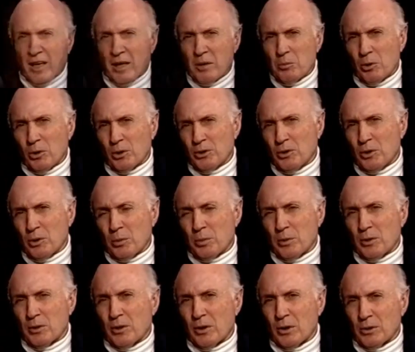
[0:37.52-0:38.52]
I'm Mort
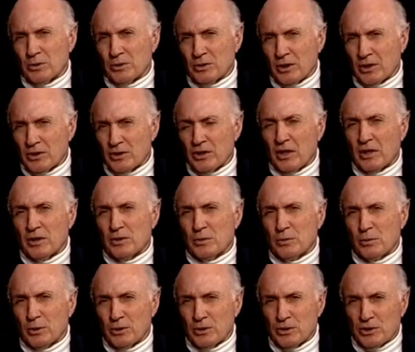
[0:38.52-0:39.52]
Cooper, your host on Change
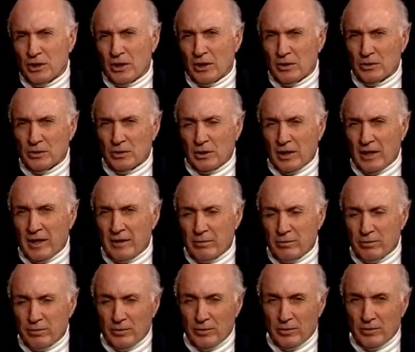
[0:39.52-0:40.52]
Your Voice, Change Your
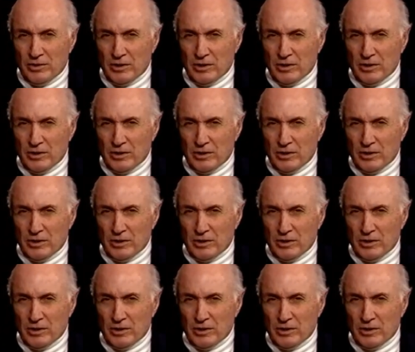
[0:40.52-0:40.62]
Life.